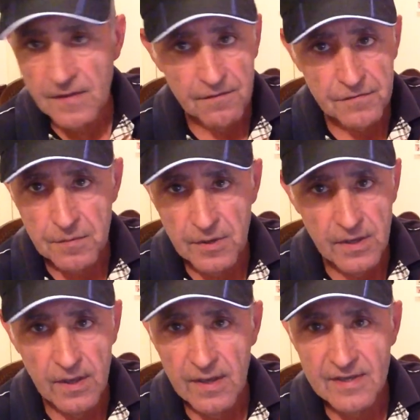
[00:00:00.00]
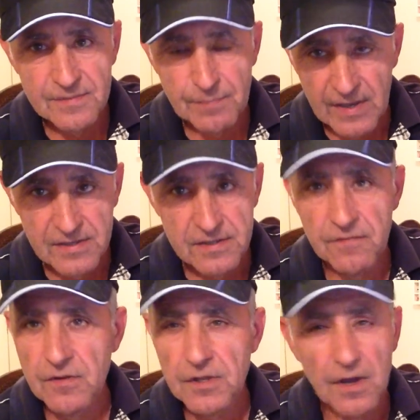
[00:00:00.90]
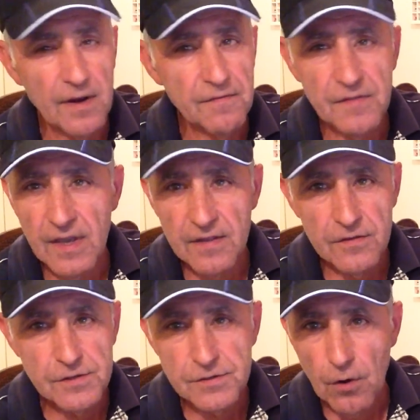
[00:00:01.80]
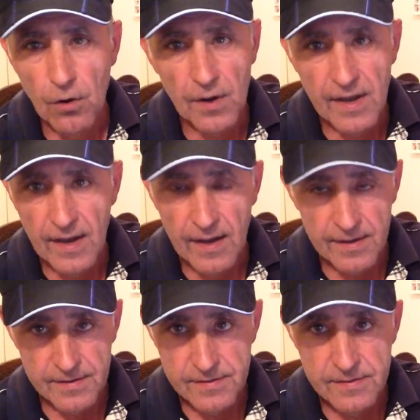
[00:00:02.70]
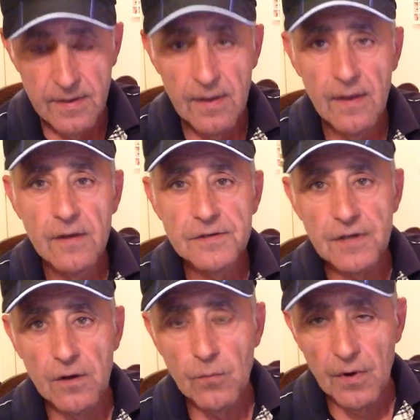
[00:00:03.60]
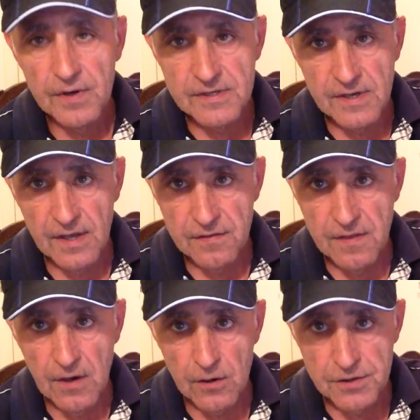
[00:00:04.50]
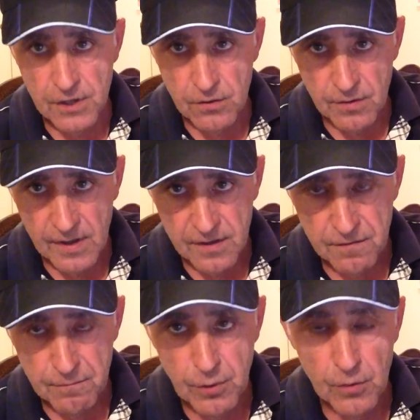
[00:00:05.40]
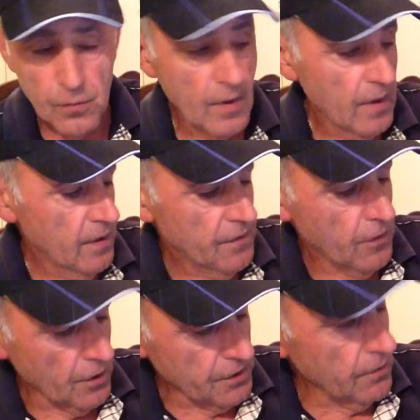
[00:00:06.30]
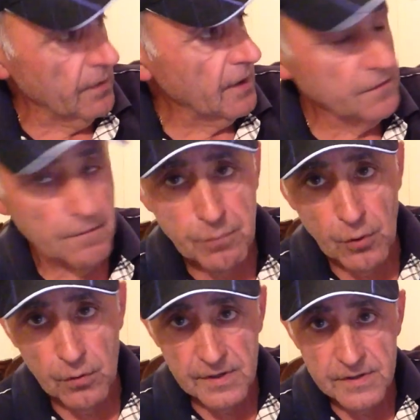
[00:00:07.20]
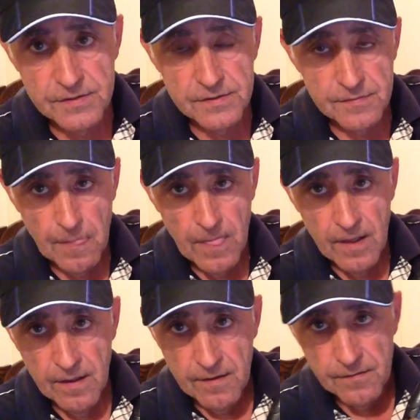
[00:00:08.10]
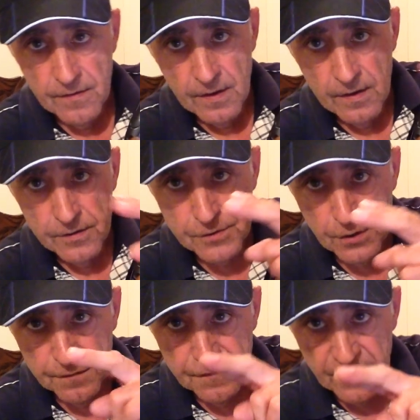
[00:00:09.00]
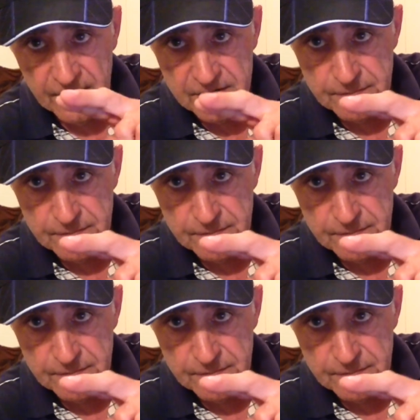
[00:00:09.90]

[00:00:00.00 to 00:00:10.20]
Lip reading: have to be expensive. You don't have to get the stock cut. So what is the ideal length of pull? The ideal length of pull is two finger